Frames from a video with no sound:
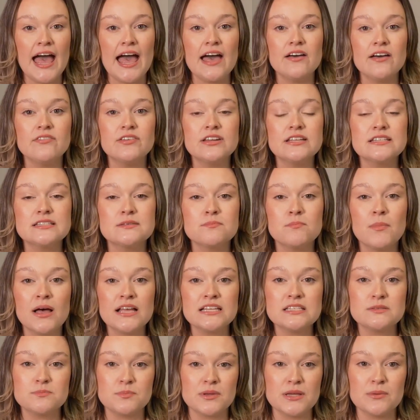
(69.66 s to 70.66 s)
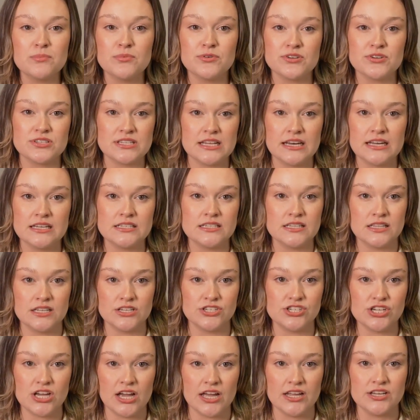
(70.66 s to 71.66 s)
Evidence must be presented to the
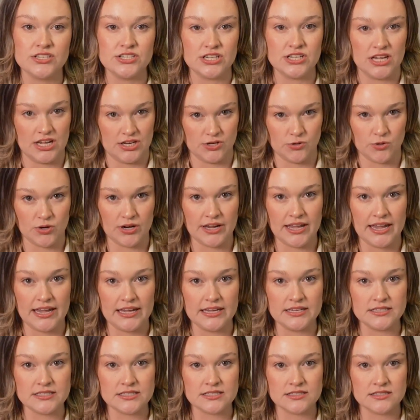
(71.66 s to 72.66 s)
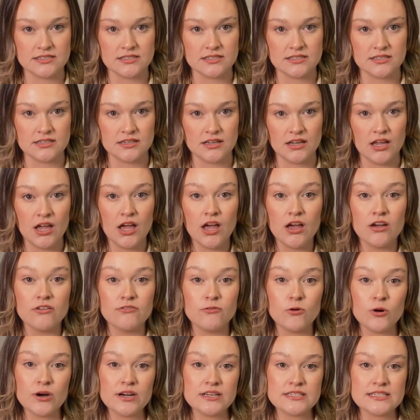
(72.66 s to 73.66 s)
judge in your case.
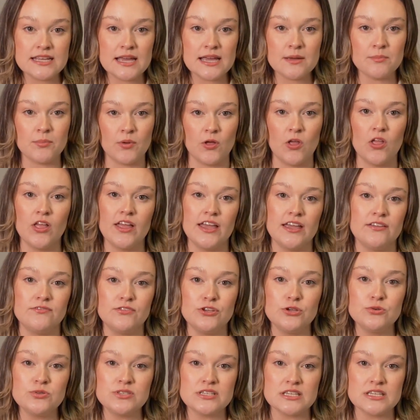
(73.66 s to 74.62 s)
For example, if you